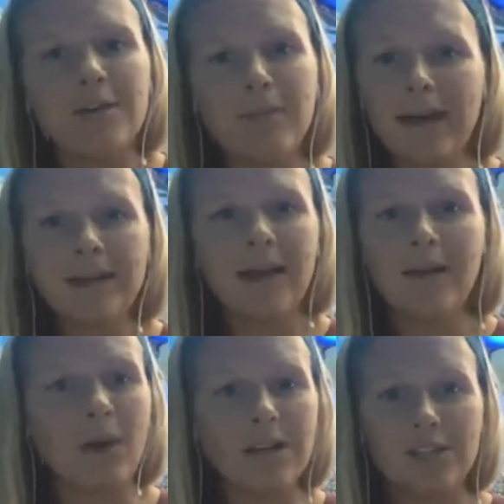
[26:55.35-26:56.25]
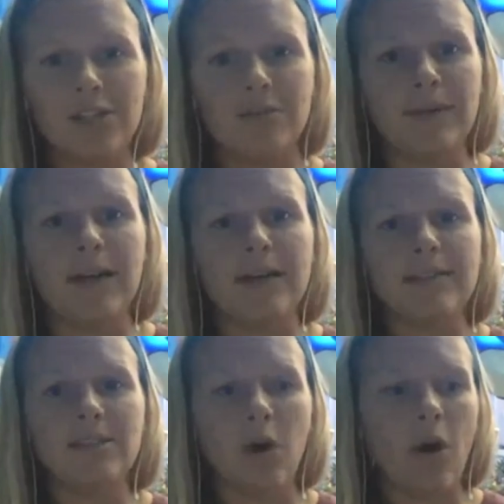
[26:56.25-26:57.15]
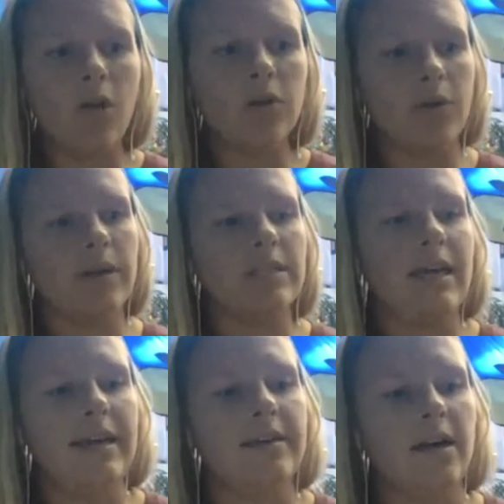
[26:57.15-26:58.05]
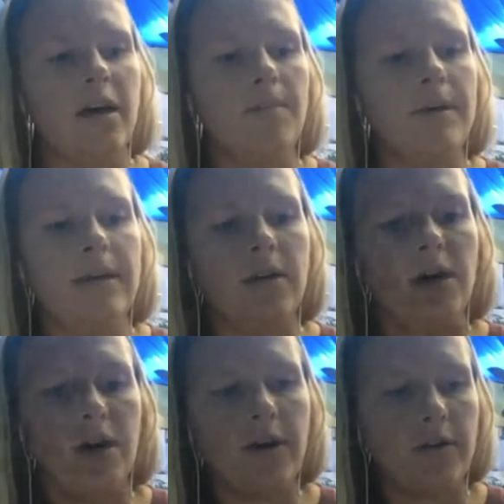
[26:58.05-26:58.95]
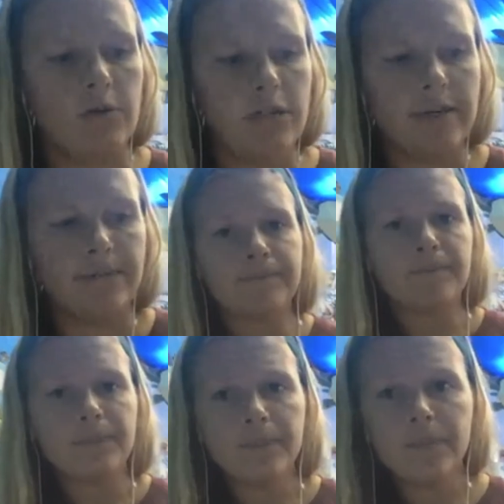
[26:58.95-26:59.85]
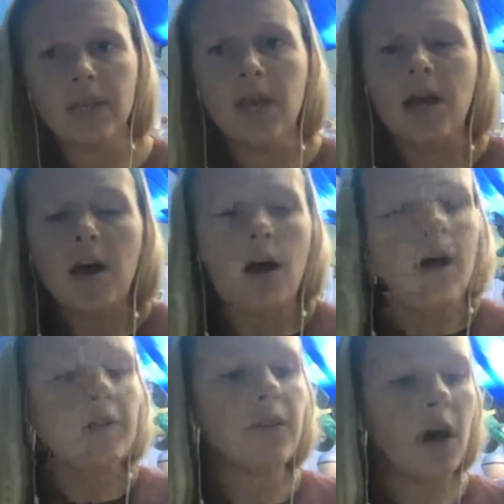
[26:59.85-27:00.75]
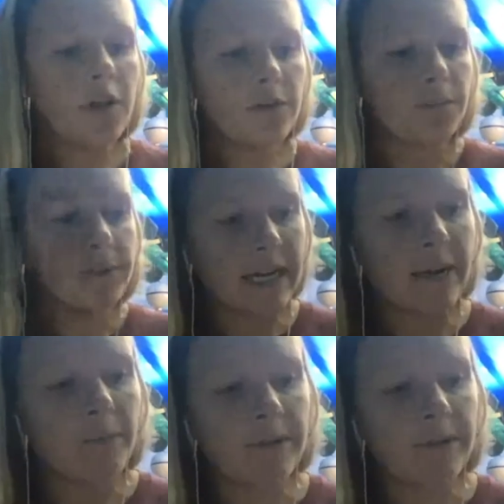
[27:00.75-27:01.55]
you might not want to, because it's all going to end up in our ocean. The other thing I